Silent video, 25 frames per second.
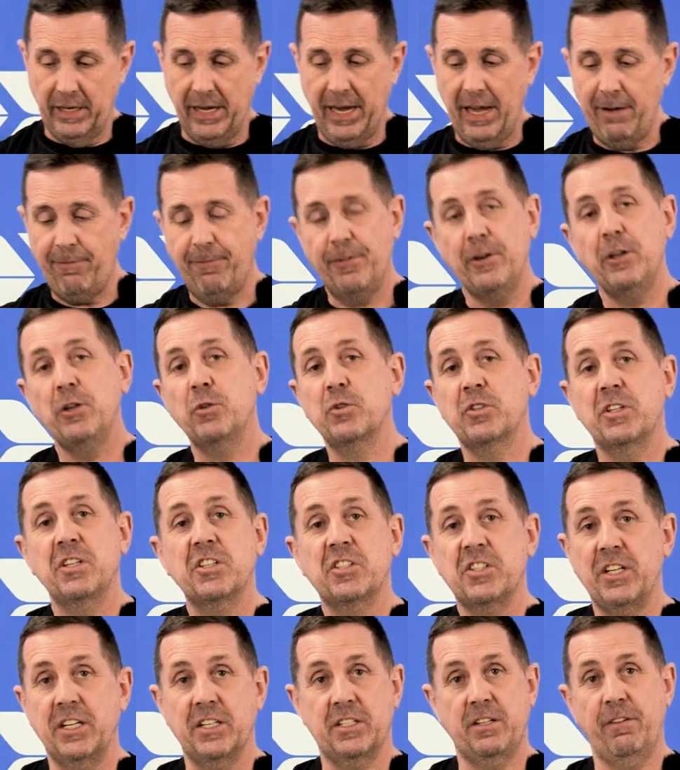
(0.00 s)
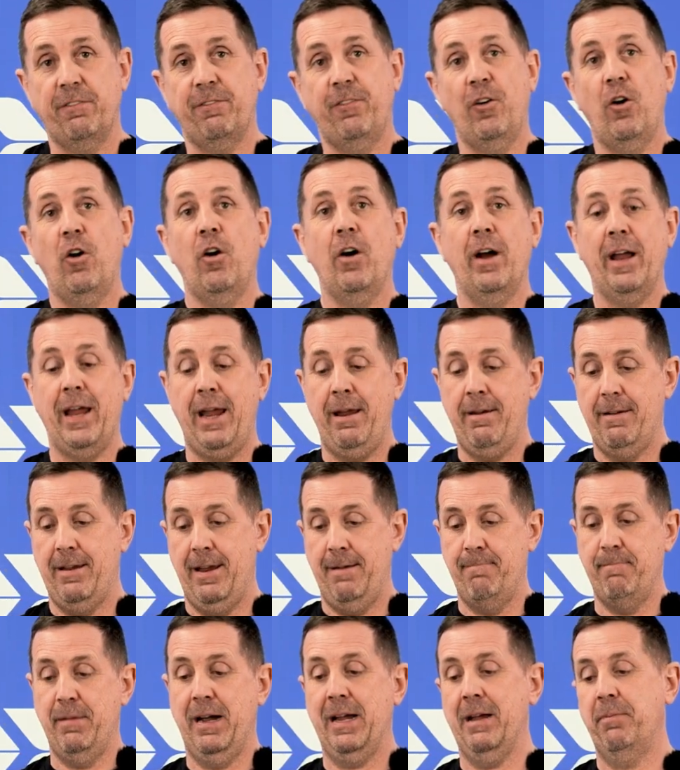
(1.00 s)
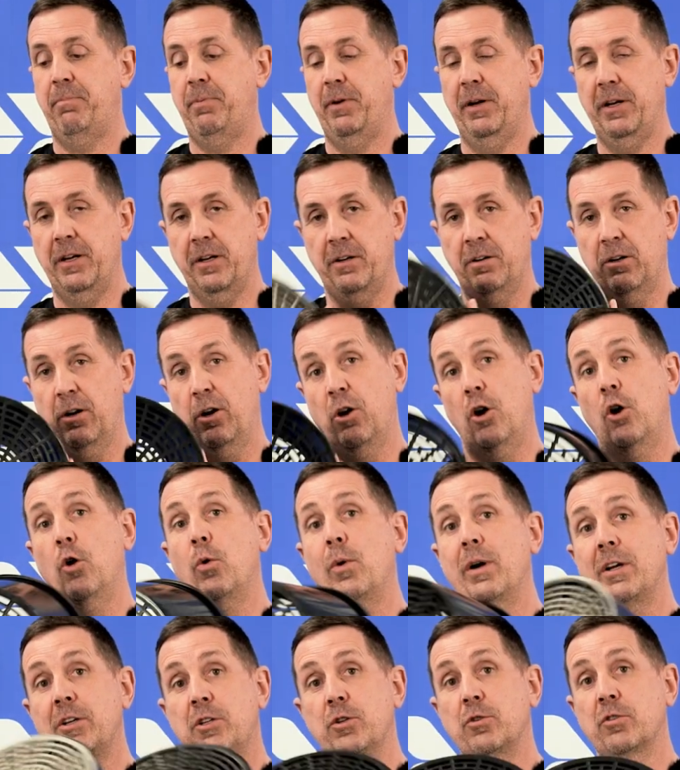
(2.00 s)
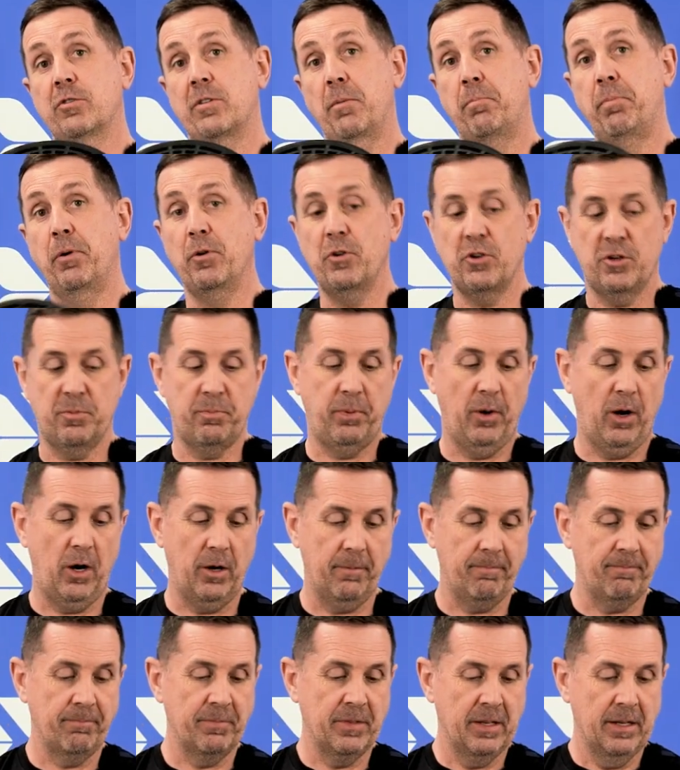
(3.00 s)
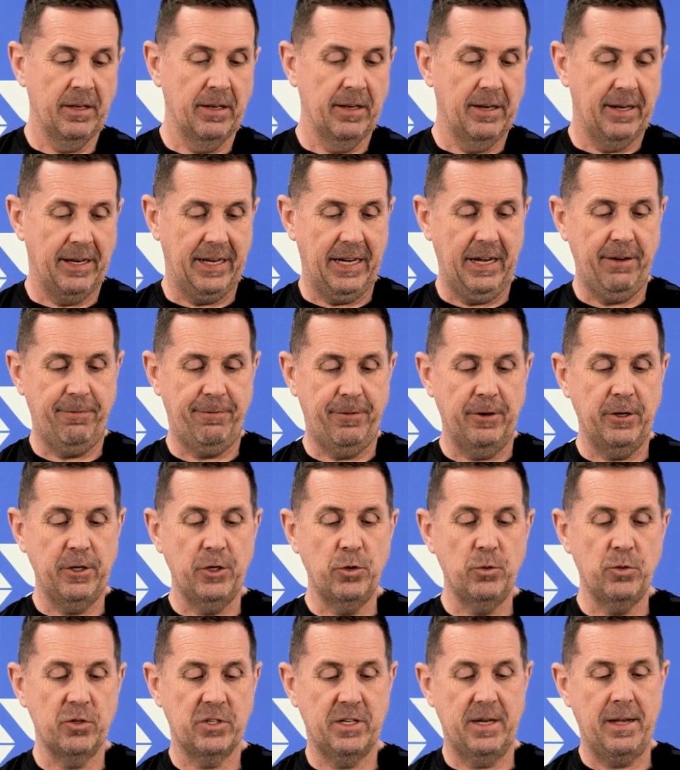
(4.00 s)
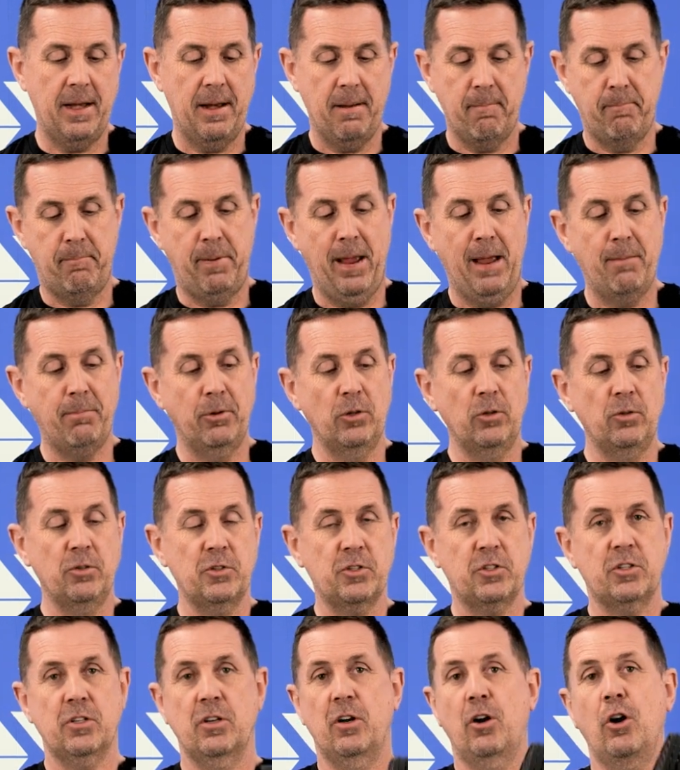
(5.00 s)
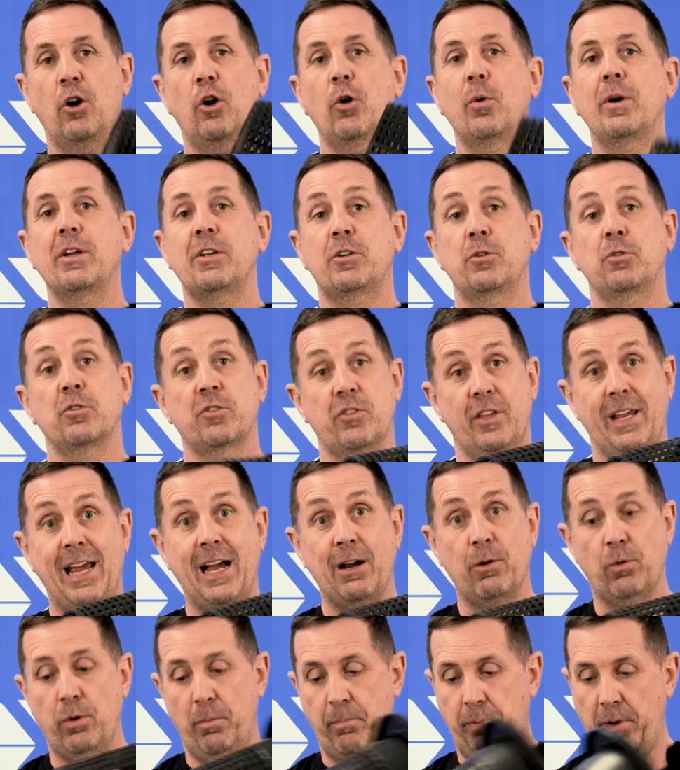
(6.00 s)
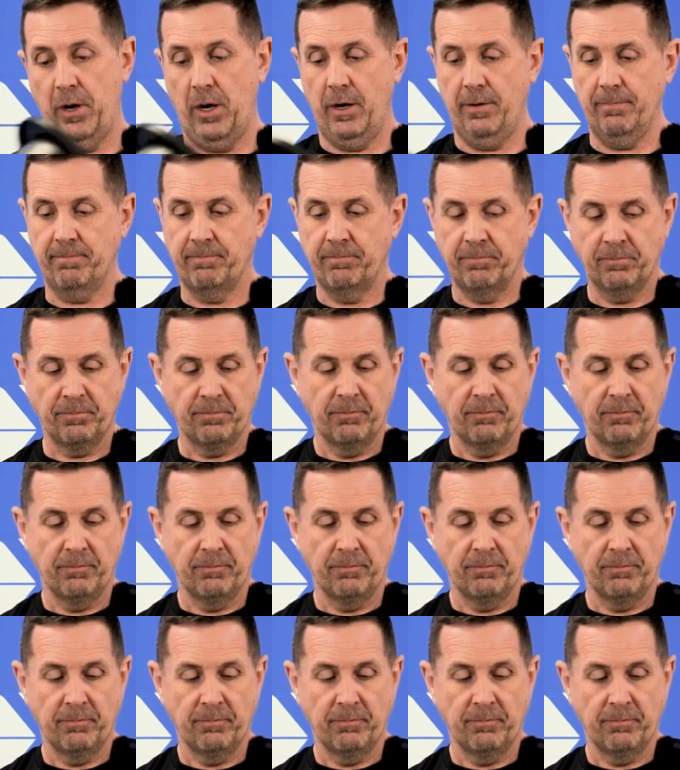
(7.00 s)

If you're using 60-40, in my opinion, always use the punch pot. If you're using pebbles, always use the Aqua pot.